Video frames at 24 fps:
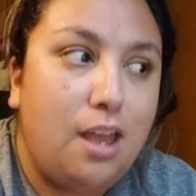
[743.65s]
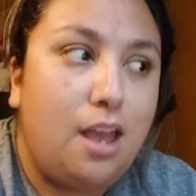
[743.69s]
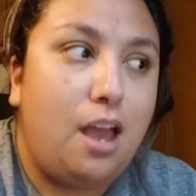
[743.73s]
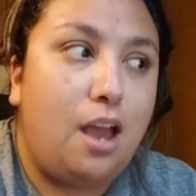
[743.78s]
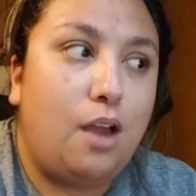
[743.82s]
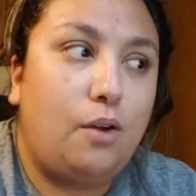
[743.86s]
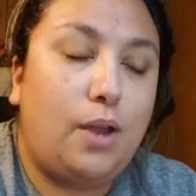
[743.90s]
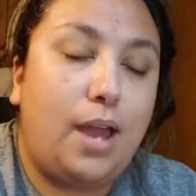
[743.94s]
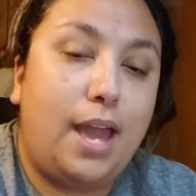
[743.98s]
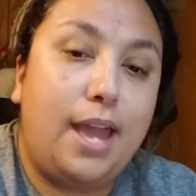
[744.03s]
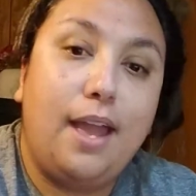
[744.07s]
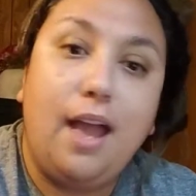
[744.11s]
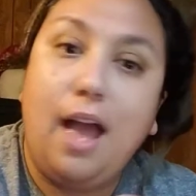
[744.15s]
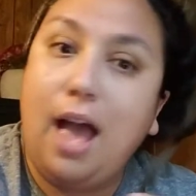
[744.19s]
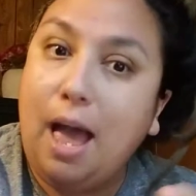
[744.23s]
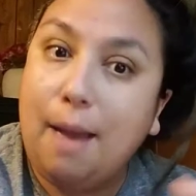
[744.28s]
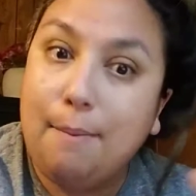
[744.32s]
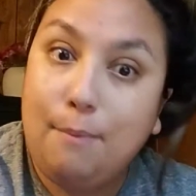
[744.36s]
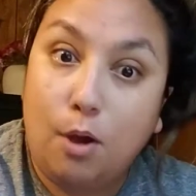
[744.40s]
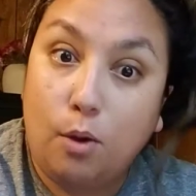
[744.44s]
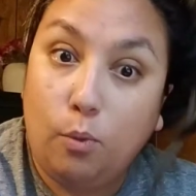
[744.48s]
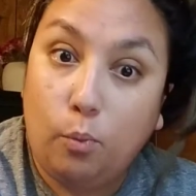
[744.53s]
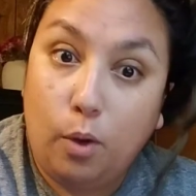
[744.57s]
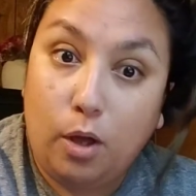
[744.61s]
Okay, I'm
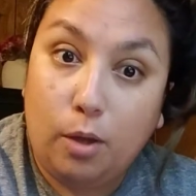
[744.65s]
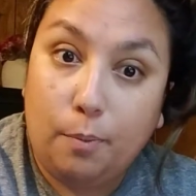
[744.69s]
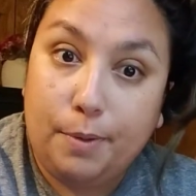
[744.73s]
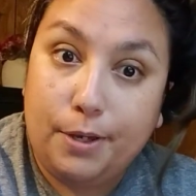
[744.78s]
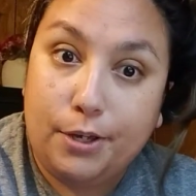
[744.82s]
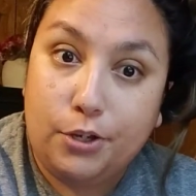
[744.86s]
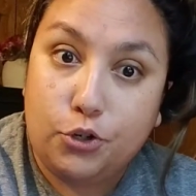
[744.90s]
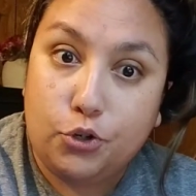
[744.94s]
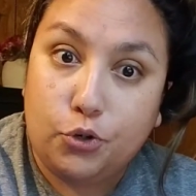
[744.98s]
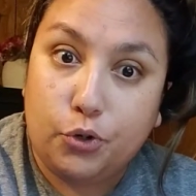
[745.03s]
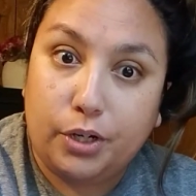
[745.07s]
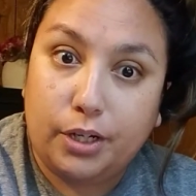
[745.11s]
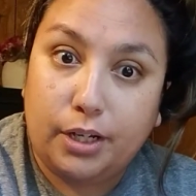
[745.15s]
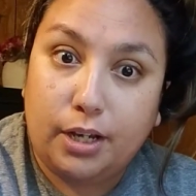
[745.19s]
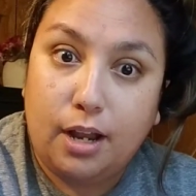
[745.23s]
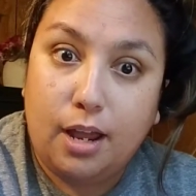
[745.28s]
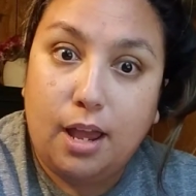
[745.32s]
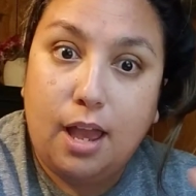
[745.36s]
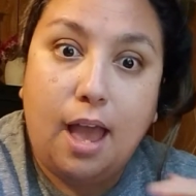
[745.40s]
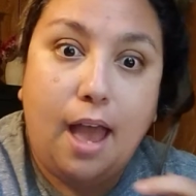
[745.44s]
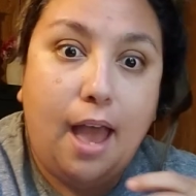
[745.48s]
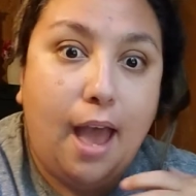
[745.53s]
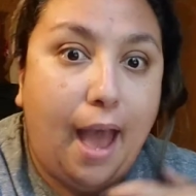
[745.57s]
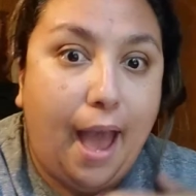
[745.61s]
on Wellbutrin.
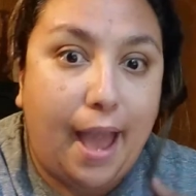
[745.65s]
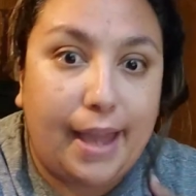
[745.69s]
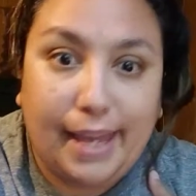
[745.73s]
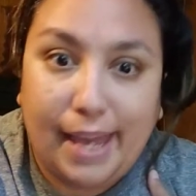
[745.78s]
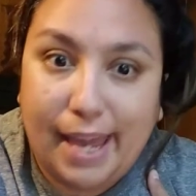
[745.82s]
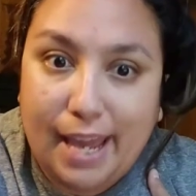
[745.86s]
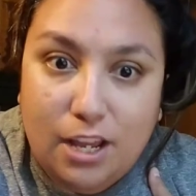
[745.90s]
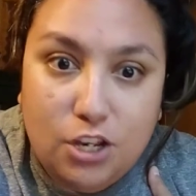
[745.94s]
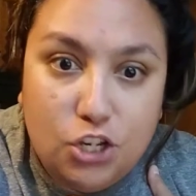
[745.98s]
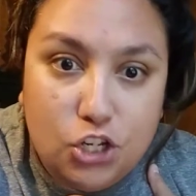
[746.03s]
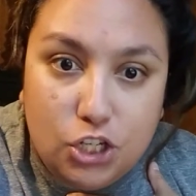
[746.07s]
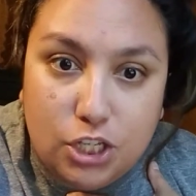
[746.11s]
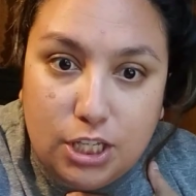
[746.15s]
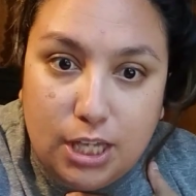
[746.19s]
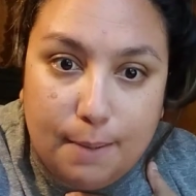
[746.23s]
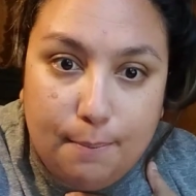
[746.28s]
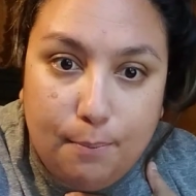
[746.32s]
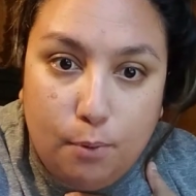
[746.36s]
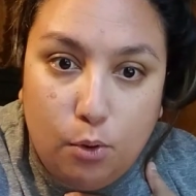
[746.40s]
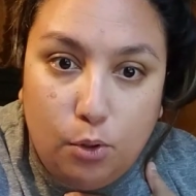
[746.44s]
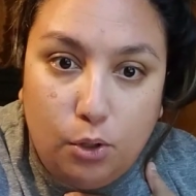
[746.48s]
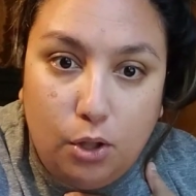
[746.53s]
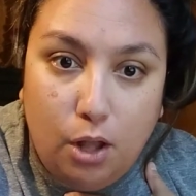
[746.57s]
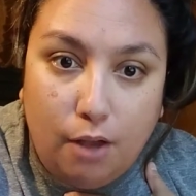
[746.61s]
I can't just get
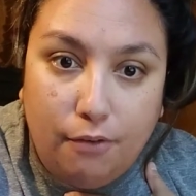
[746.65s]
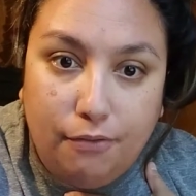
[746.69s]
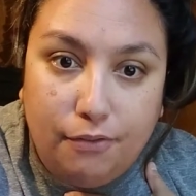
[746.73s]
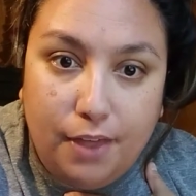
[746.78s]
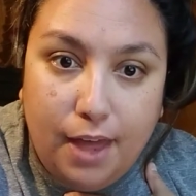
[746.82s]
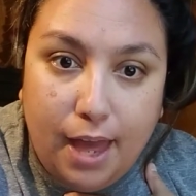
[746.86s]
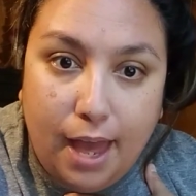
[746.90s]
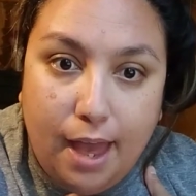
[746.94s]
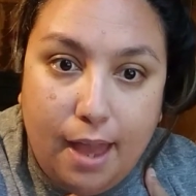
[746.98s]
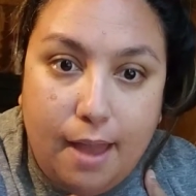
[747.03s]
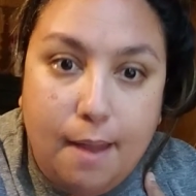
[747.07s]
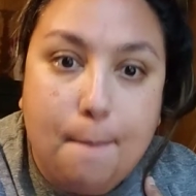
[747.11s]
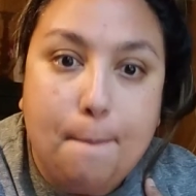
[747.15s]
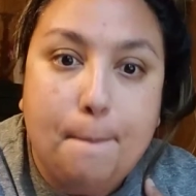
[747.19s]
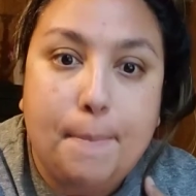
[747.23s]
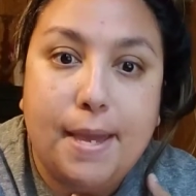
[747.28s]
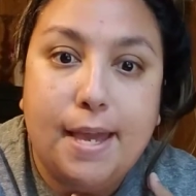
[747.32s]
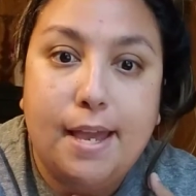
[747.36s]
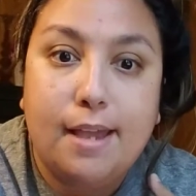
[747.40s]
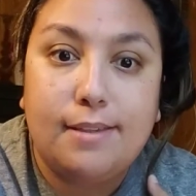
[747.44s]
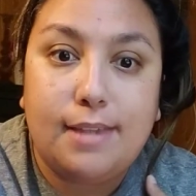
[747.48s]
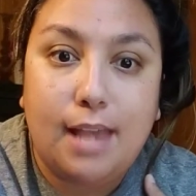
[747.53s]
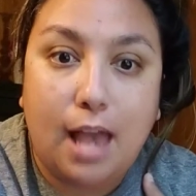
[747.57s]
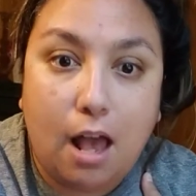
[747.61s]
pulled off that
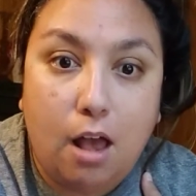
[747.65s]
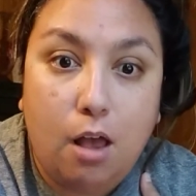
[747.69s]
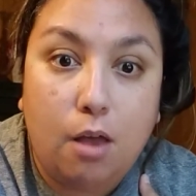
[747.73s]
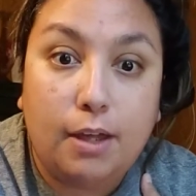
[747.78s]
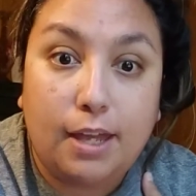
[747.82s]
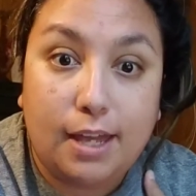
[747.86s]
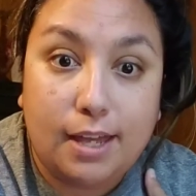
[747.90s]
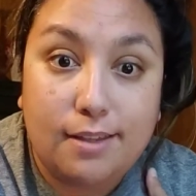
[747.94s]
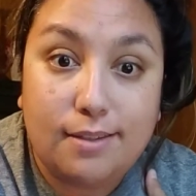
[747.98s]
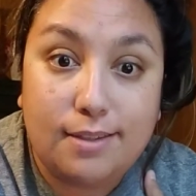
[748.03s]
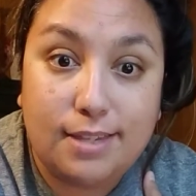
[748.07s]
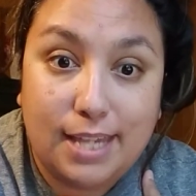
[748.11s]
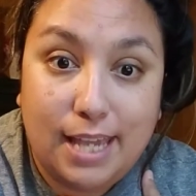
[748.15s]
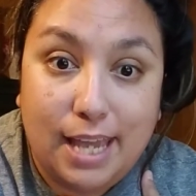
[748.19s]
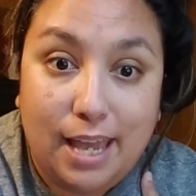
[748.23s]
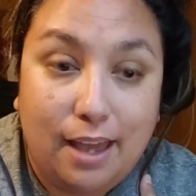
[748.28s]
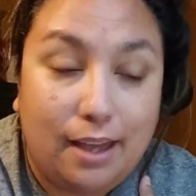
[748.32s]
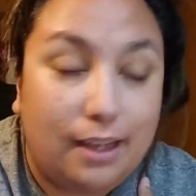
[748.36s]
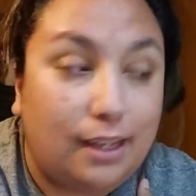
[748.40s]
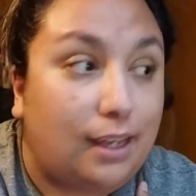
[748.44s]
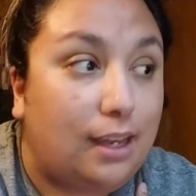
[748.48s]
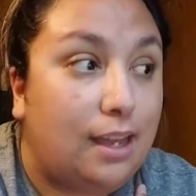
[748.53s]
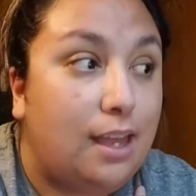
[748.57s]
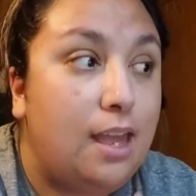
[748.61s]
because I'll get
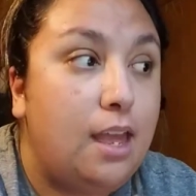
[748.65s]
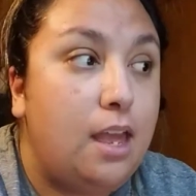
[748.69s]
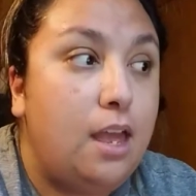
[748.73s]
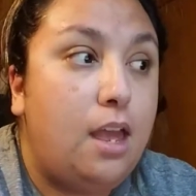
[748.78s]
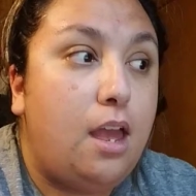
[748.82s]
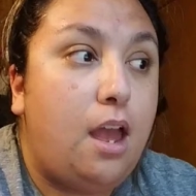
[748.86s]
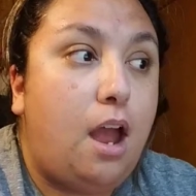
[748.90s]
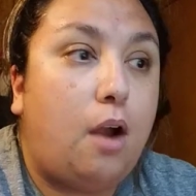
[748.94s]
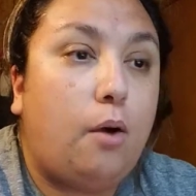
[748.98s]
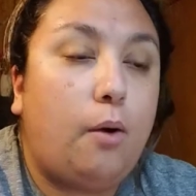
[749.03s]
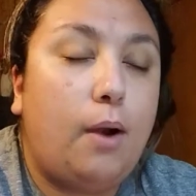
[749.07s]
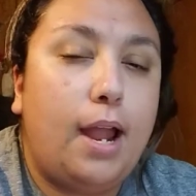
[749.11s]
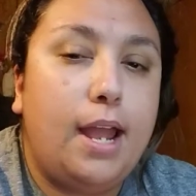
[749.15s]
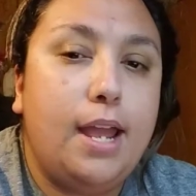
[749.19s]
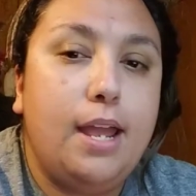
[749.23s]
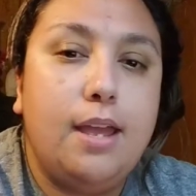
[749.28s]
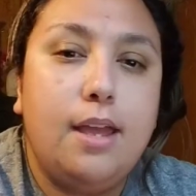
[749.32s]
sick. All right?